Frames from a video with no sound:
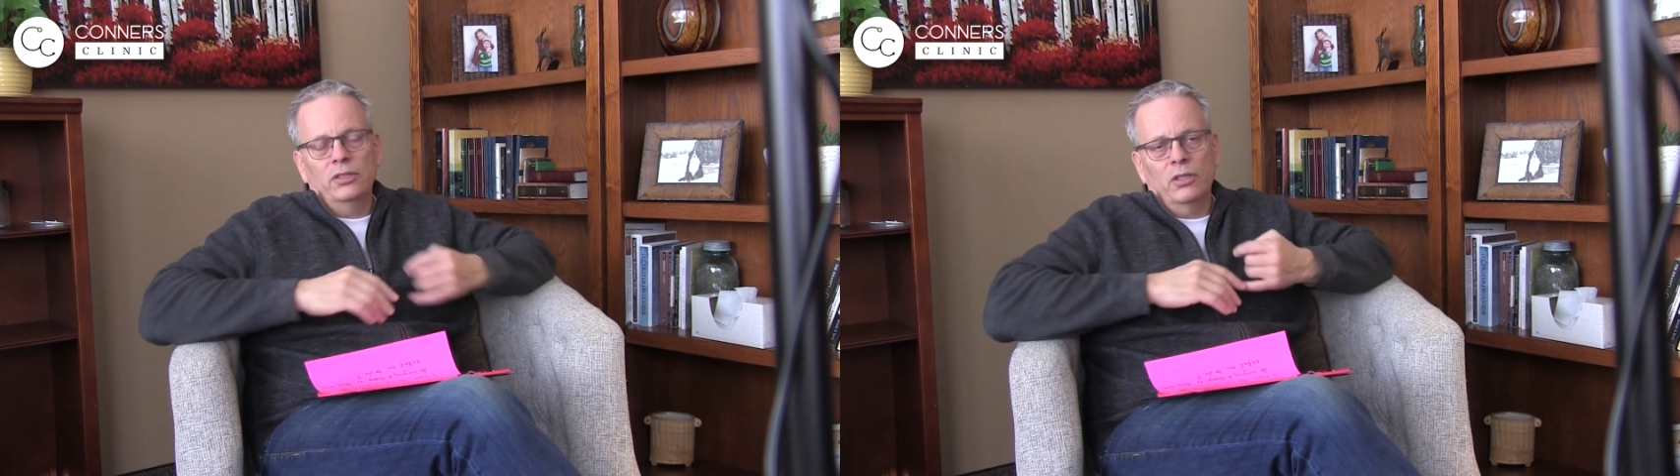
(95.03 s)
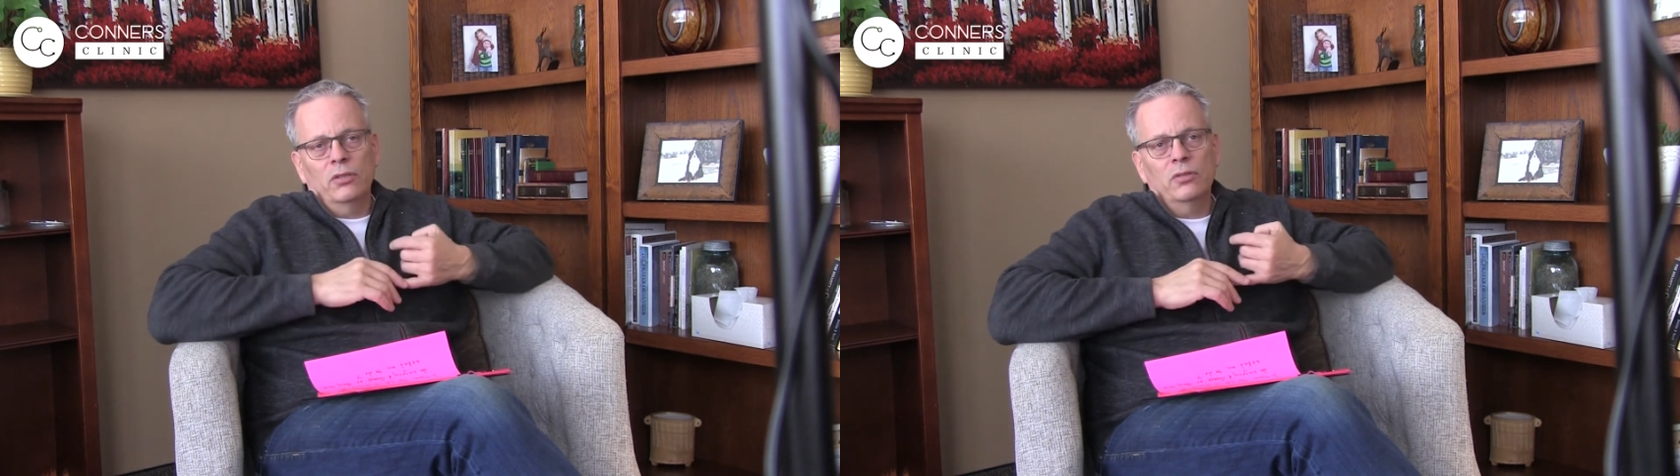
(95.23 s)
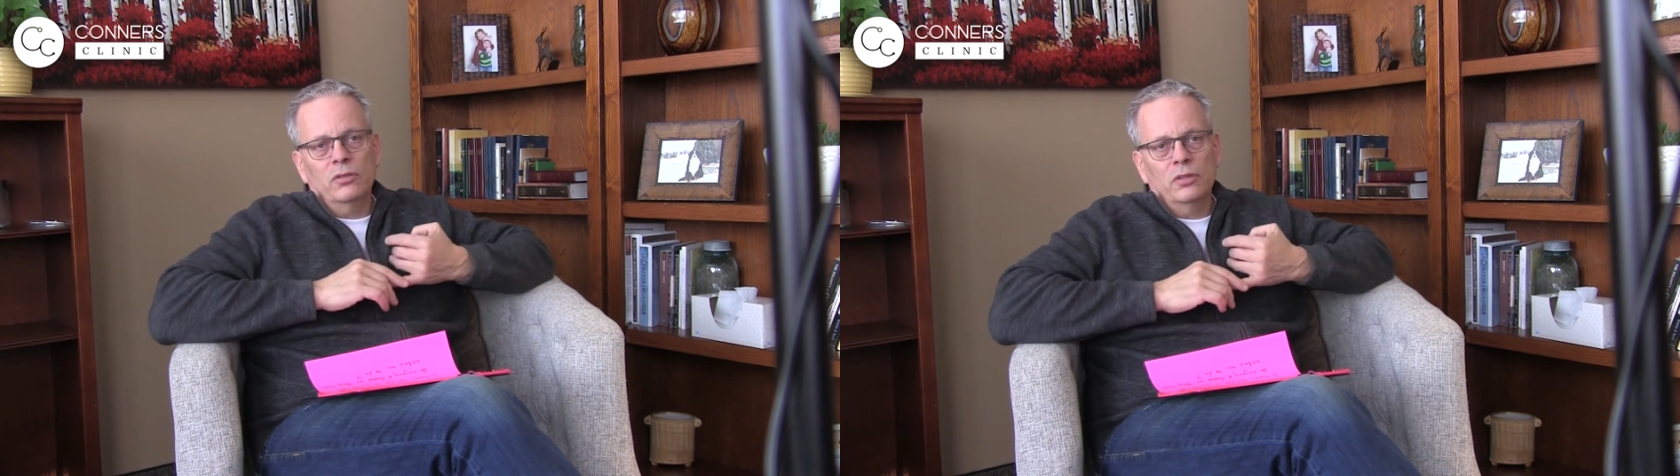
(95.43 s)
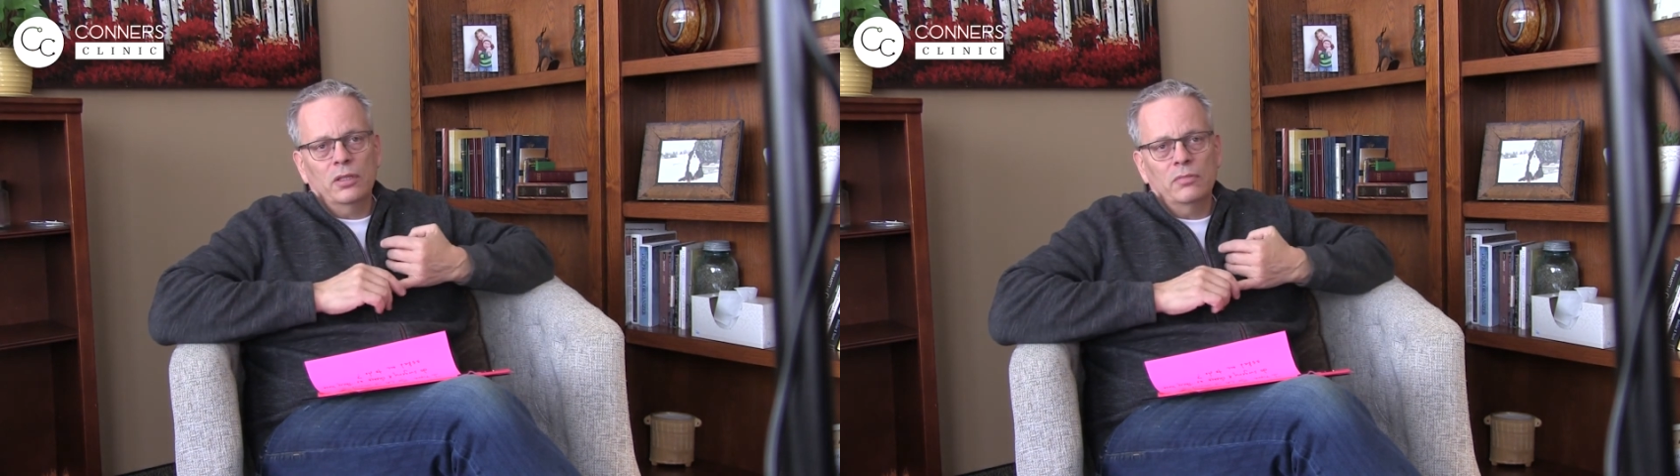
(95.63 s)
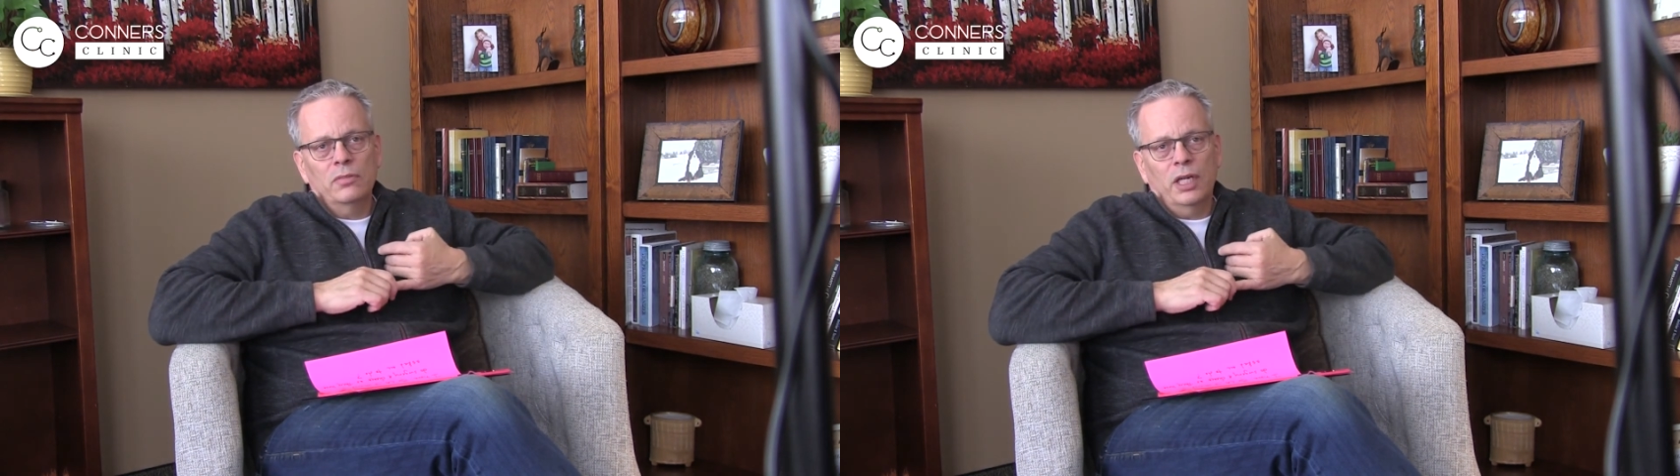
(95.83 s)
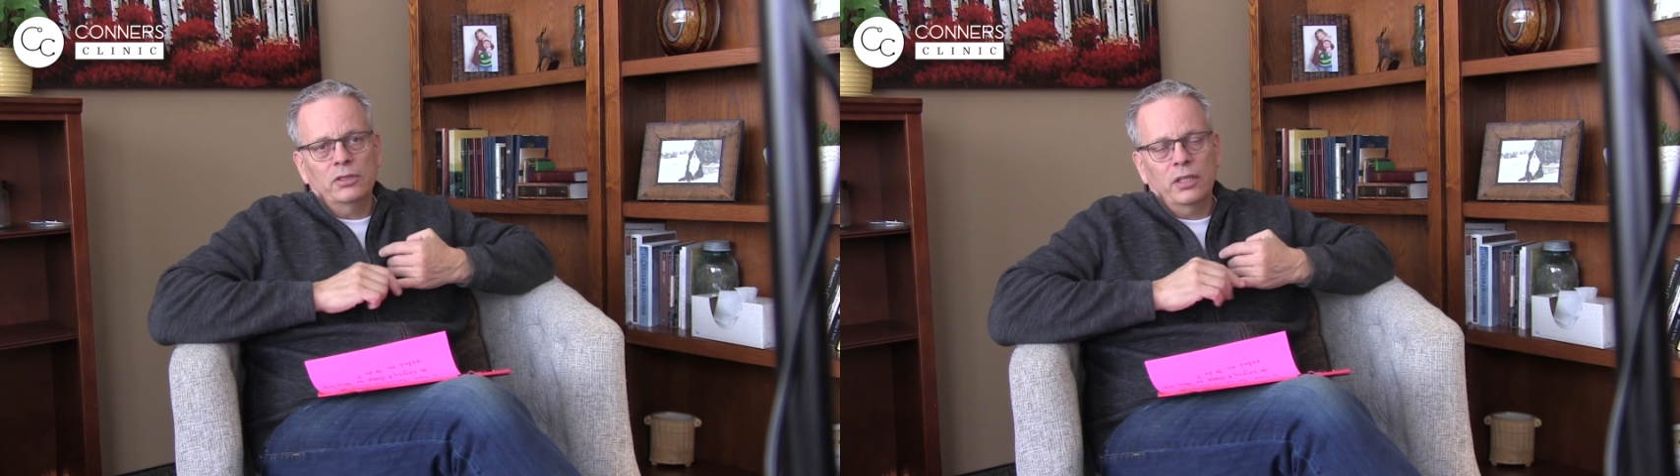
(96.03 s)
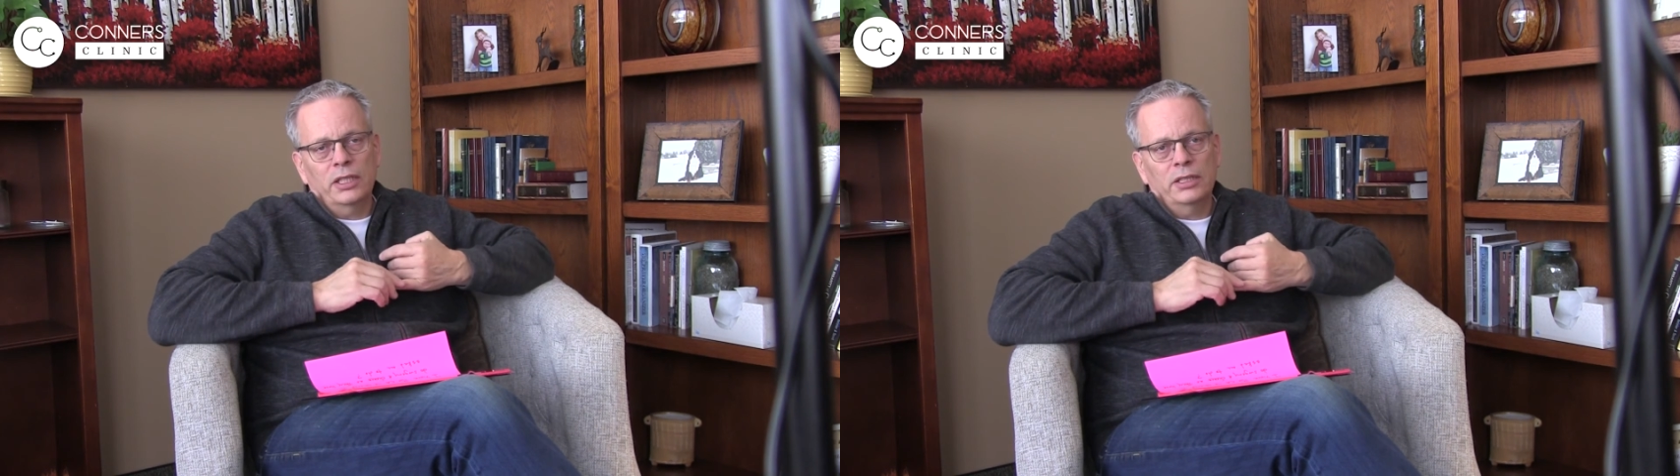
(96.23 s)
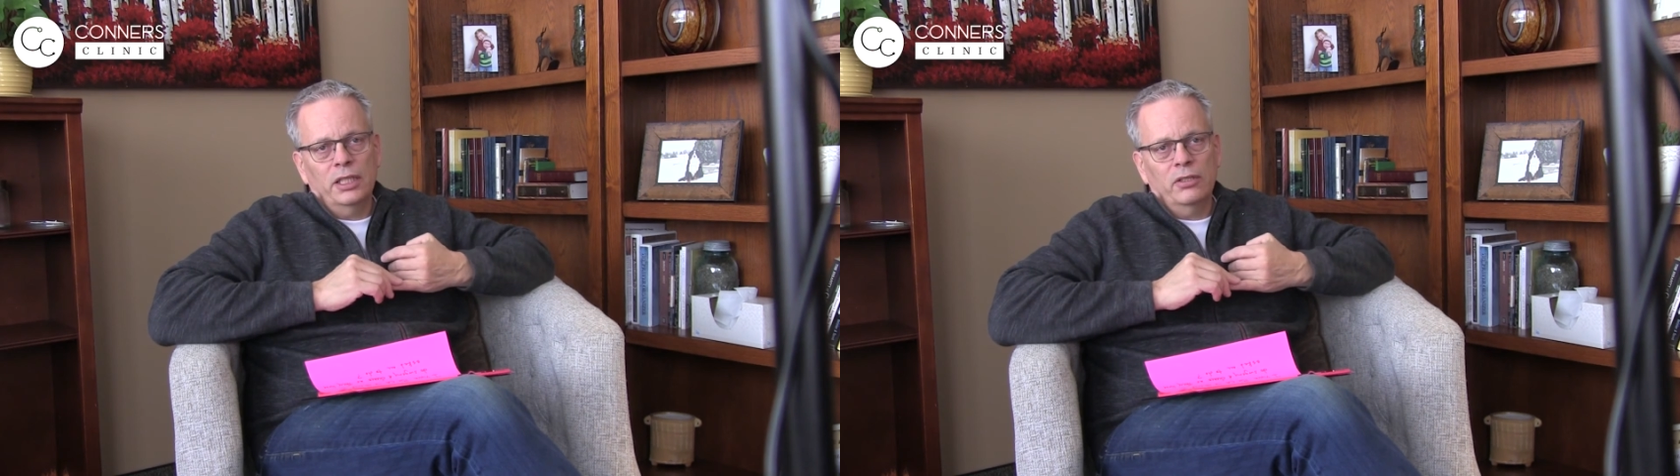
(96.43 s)
So I'm not trying to
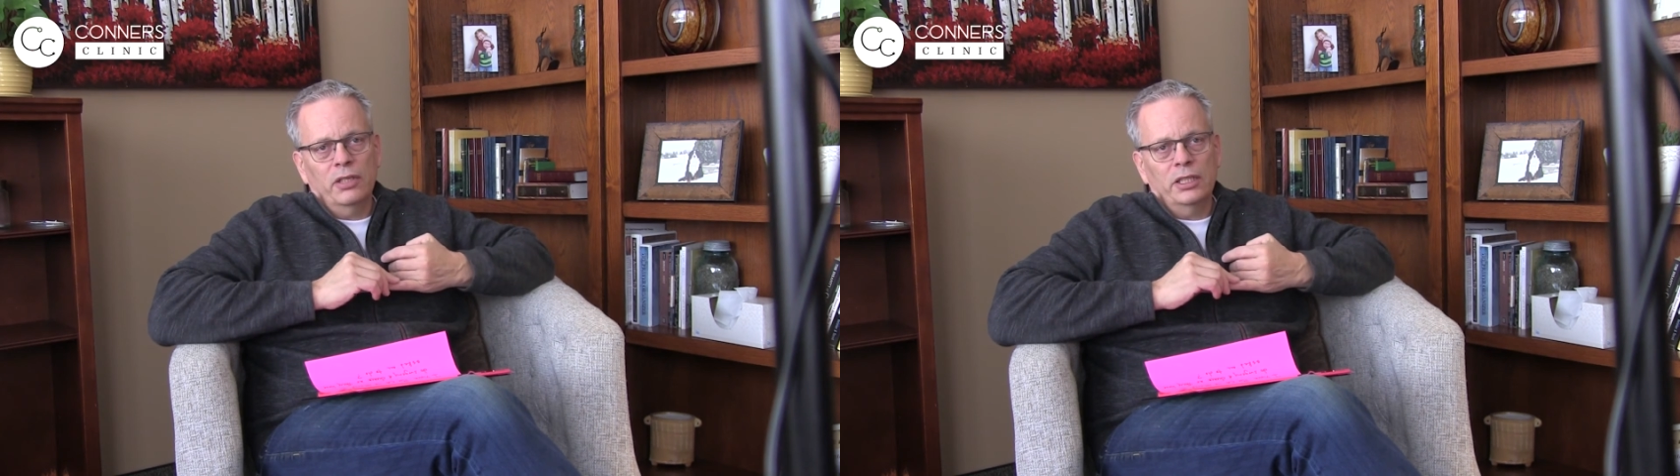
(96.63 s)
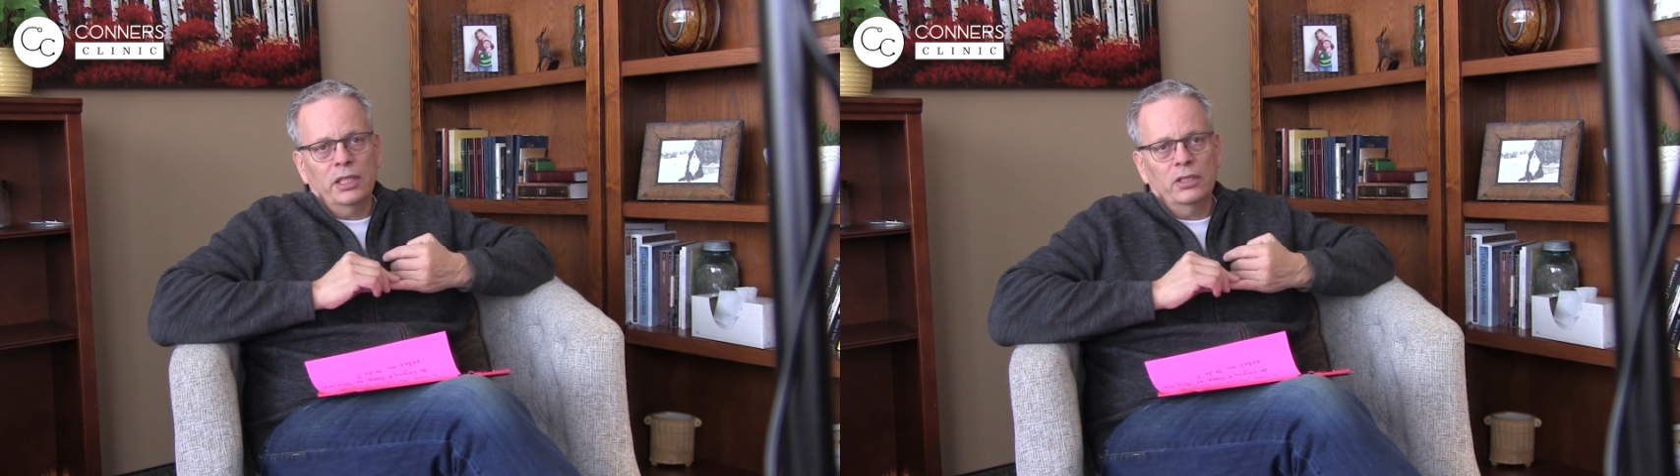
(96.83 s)
sell you anything.